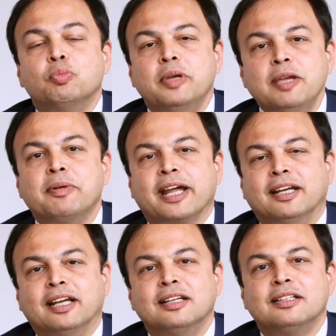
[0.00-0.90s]
to be
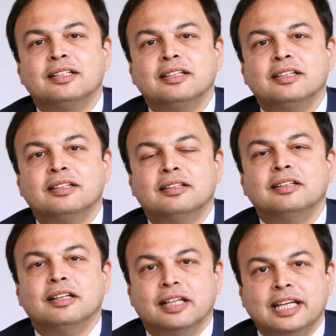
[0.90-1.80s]
pregnant,
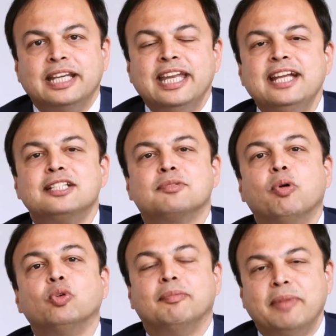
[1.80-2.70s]
it needs
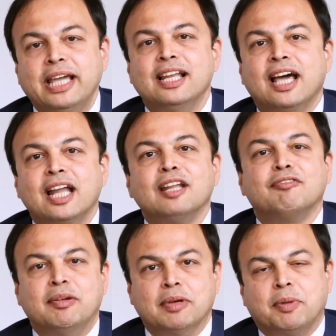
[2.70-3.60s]
both a male and a
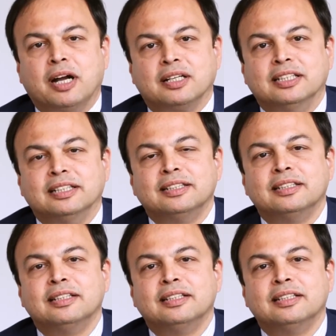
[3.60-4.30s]
female partner.